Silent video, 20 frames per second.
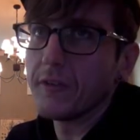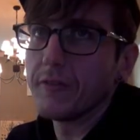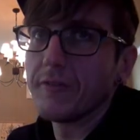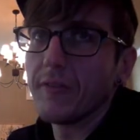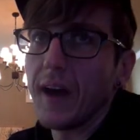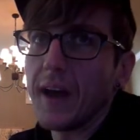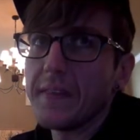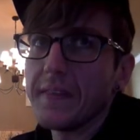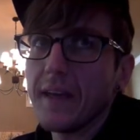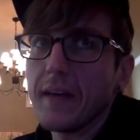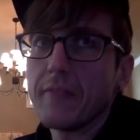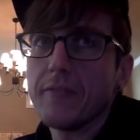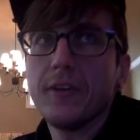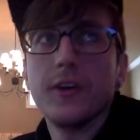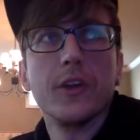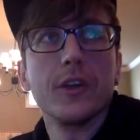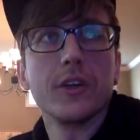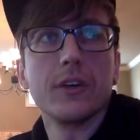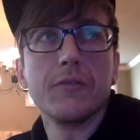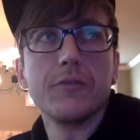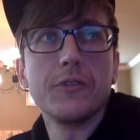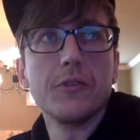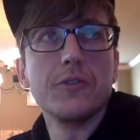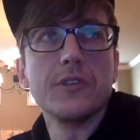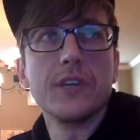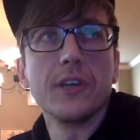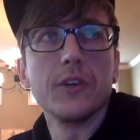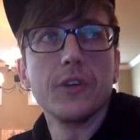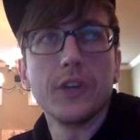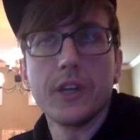fight that feeling of
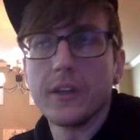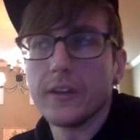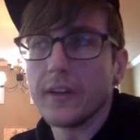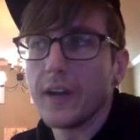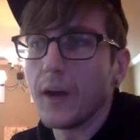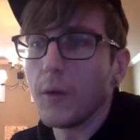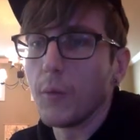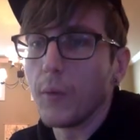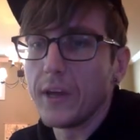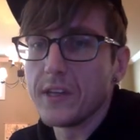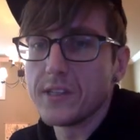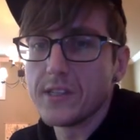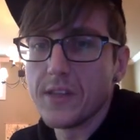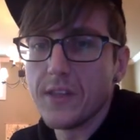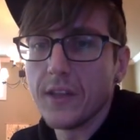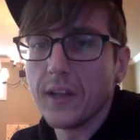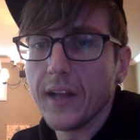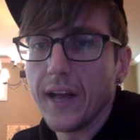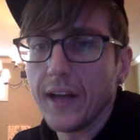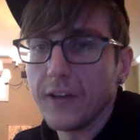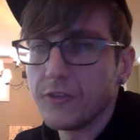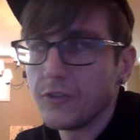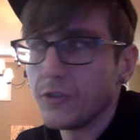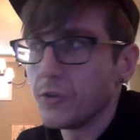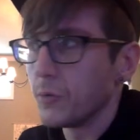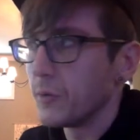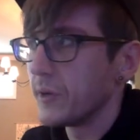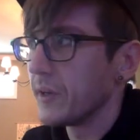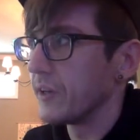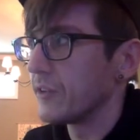futility that I wasted the last
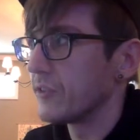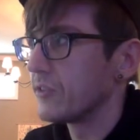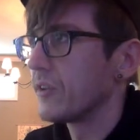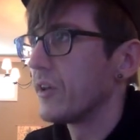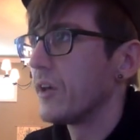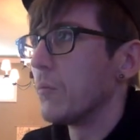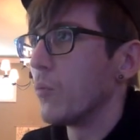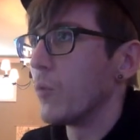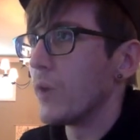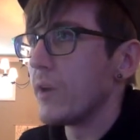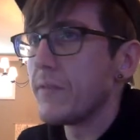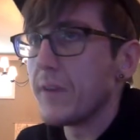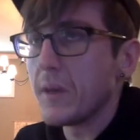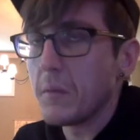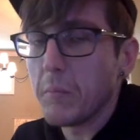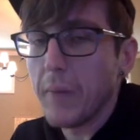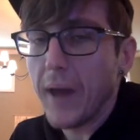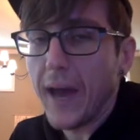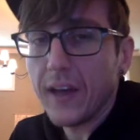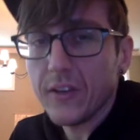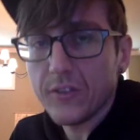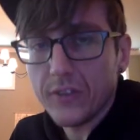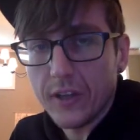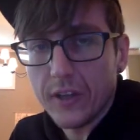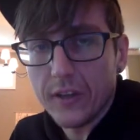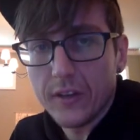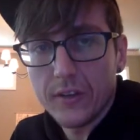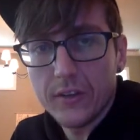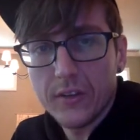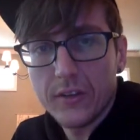2 weeks weaving
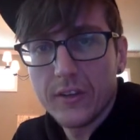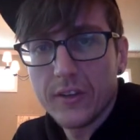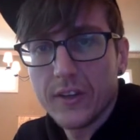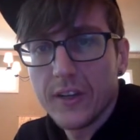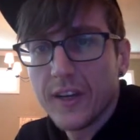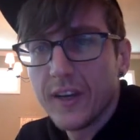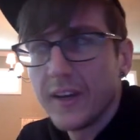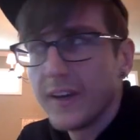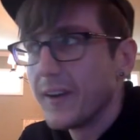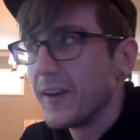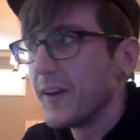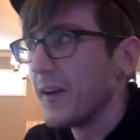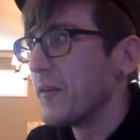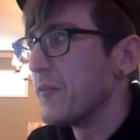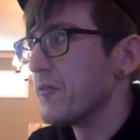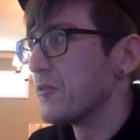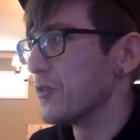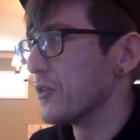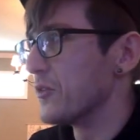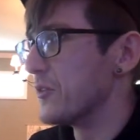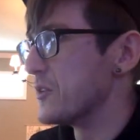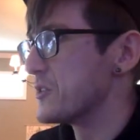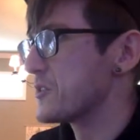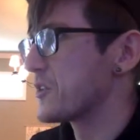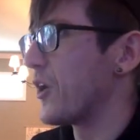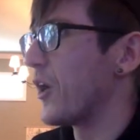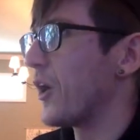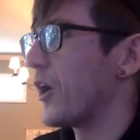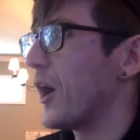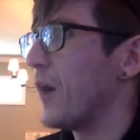baskets for this
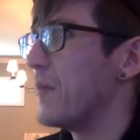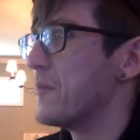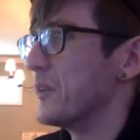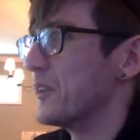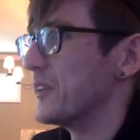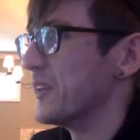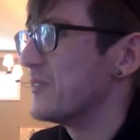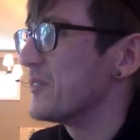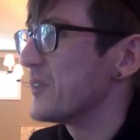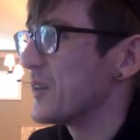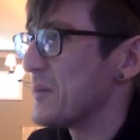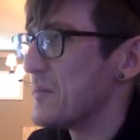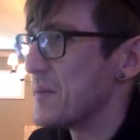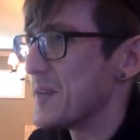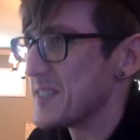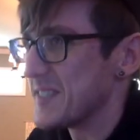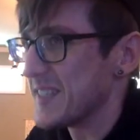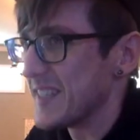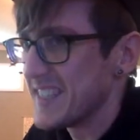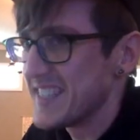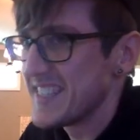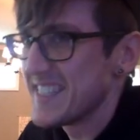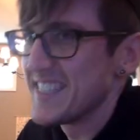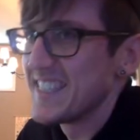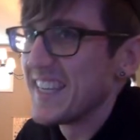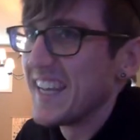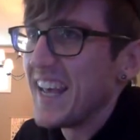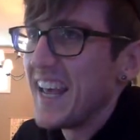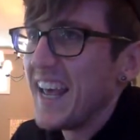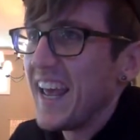car delivery
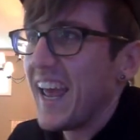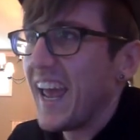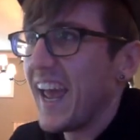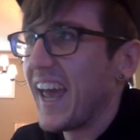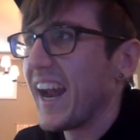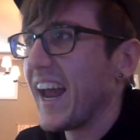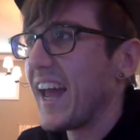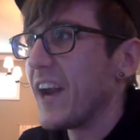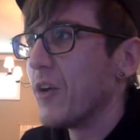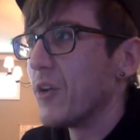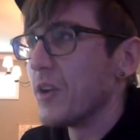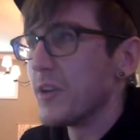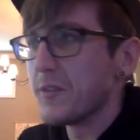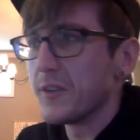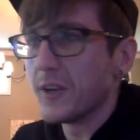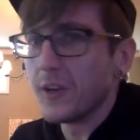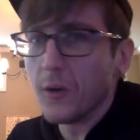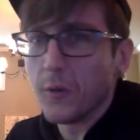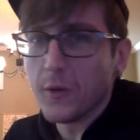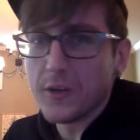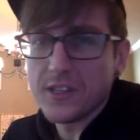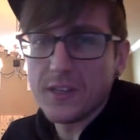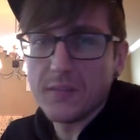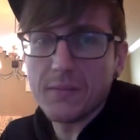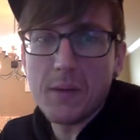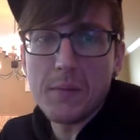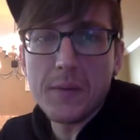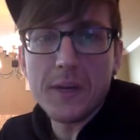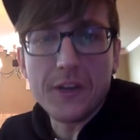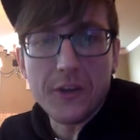business, and I don't even know what's on
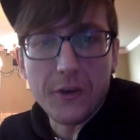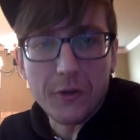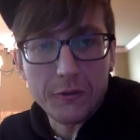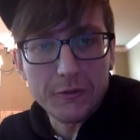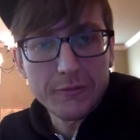my menu.